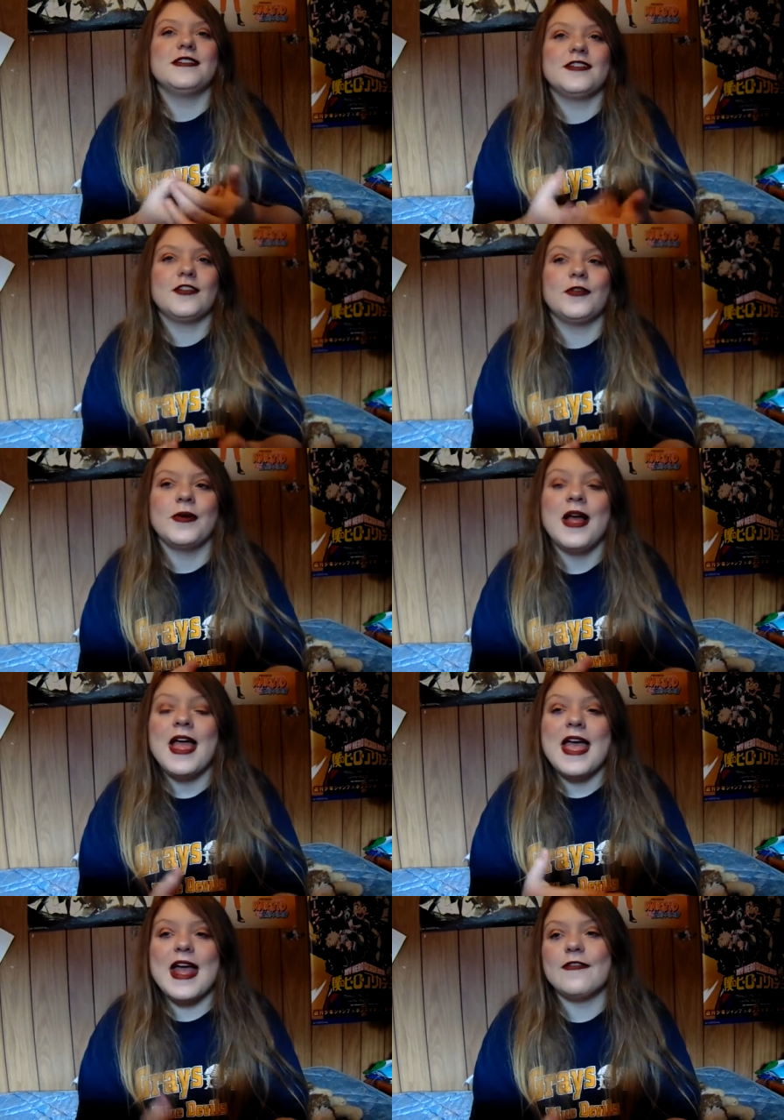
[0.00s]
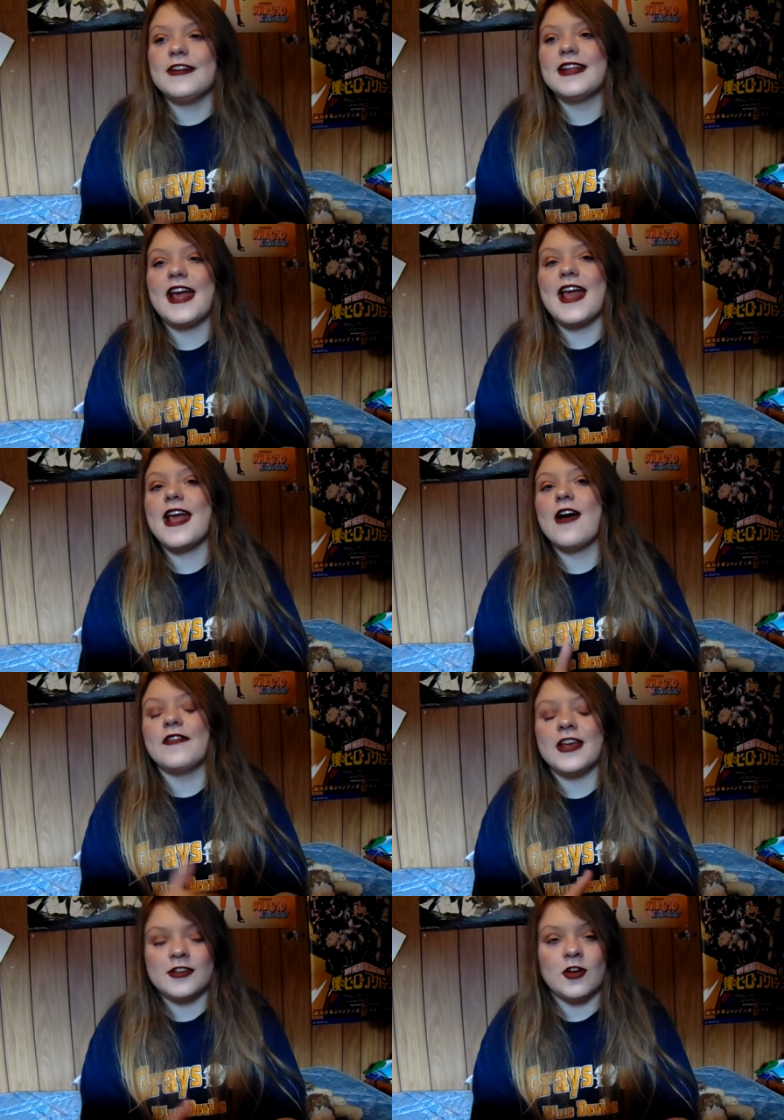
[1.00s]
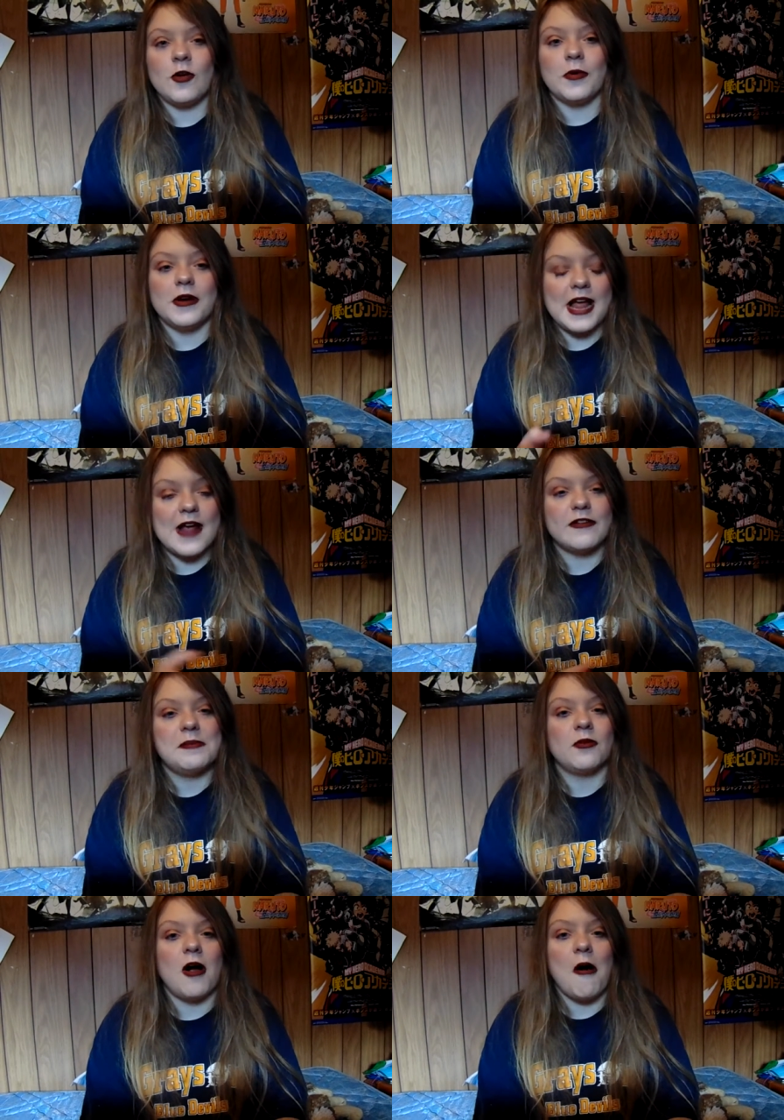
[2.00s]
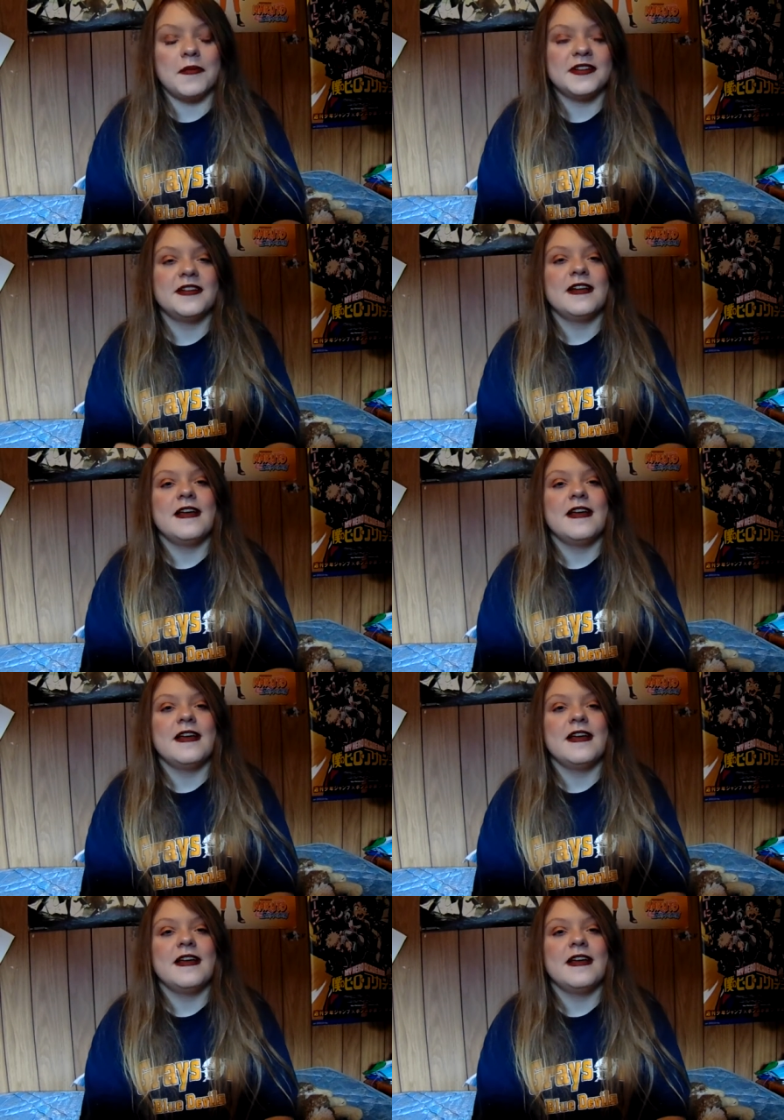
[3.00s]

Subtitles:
to do every day of Inktober, every prompt.